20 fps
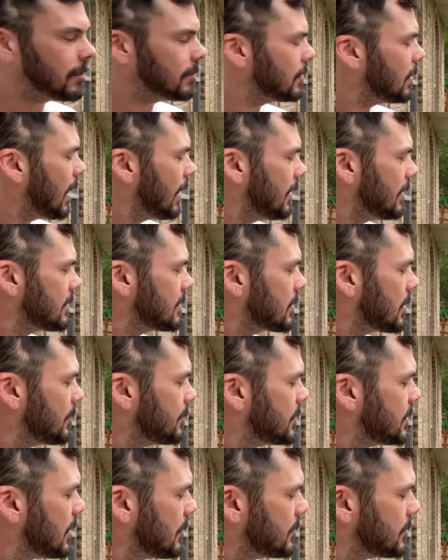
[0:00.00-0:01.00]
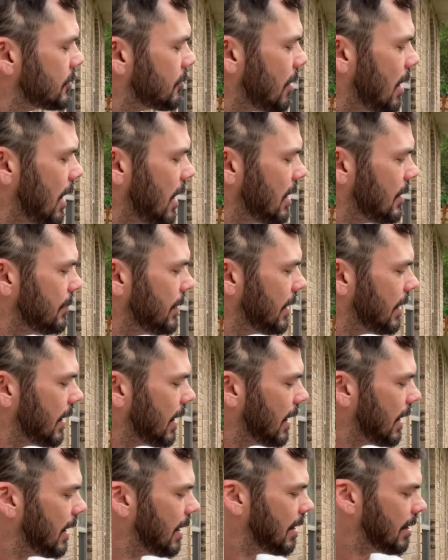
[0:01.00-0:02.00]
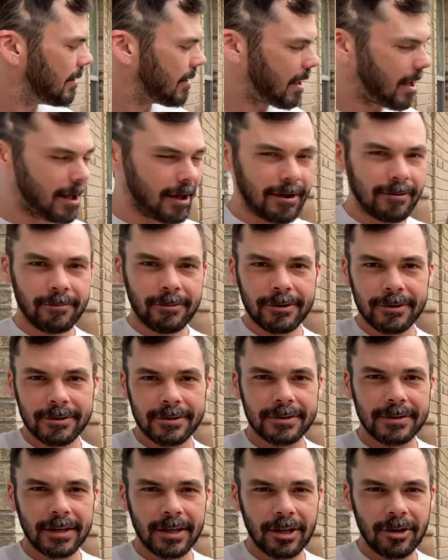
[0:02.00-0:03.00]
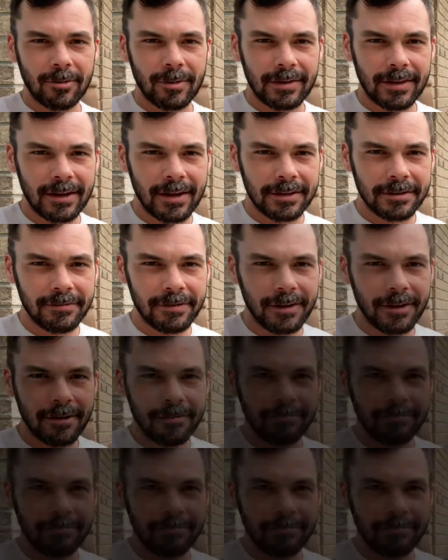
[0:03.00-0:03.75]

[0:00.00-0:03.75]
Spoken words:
Like and subscribe, and I will see you in the next video.